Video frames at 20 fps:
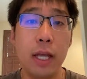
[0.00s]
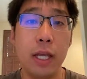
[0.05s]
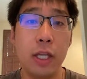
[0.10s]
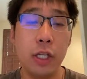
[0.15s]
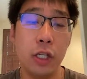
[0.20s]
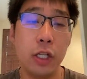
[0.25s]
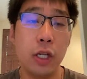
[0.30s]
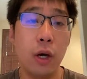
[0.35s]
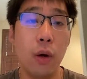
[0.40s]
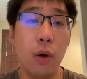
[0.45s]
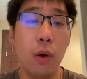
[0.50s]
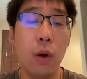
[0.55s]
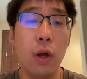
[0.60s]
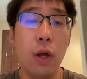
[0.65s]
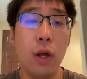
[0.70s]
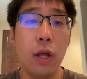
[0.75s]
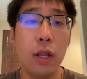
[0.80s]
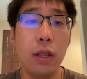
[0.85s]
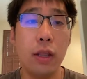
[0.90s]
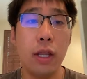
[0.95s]
So
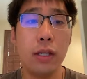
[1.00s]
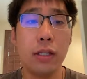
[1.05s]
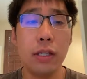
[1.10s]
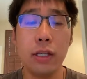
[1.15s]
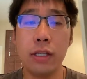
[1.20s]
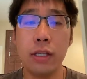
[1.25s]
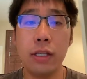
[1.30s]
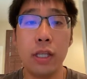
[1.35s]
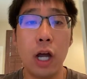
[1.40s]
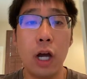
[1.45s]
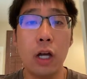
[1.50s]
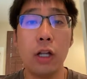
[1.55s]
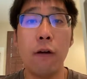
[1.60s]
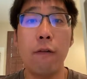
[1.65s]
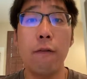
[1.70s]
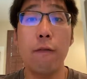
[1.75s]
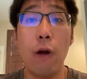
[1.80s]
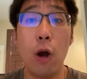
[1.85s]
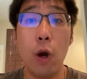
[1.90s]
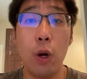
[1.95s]
this is not a
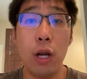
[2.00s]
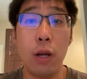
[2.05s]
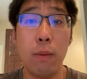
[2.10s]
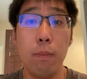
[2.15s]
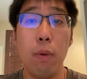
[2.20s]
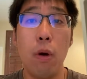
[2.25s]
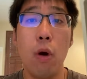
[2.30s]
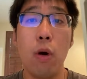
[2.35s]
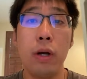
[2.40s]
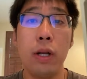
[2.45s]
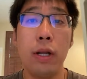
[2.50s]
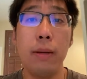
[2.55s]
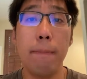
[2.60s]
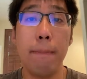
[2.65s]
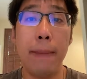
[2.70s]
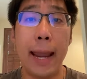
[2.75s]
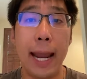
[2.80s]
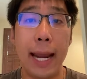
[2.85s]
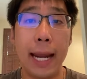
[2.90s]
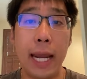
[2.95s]
very important
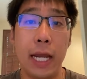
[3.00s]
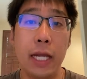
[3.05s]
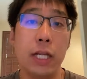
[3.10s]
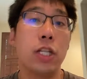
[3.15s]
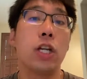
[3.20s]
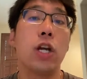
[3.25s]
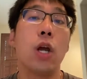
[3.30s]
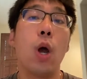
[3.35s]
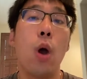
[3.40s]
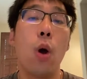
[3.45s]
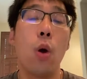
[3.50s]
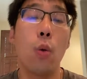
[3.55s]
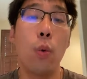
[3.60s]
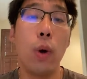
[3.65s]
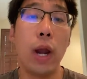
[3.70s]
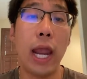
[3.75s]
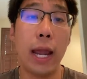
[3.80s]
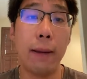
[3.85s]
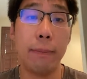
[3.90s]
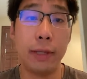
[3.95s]
package.
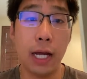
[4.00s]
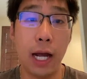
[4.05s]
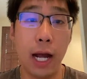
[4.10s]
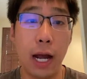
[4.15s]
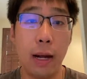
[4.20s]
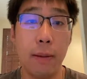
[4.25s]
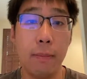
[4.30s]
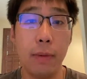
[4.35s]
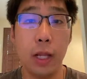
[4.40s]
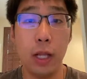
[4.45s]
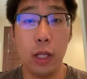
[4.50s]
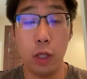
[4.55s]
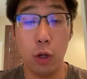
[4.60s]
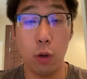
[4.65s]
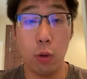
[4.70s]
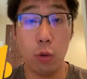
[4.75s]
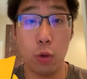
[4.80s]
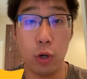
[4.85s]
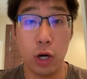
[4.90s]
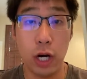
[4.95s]
We have time,
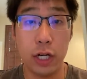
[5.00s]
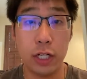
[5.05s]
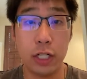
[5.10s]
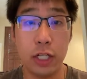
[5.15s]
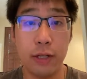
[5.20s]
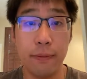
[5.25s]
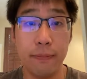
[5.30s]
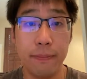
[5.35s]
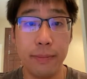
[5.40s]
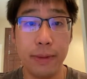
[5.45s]
no rush.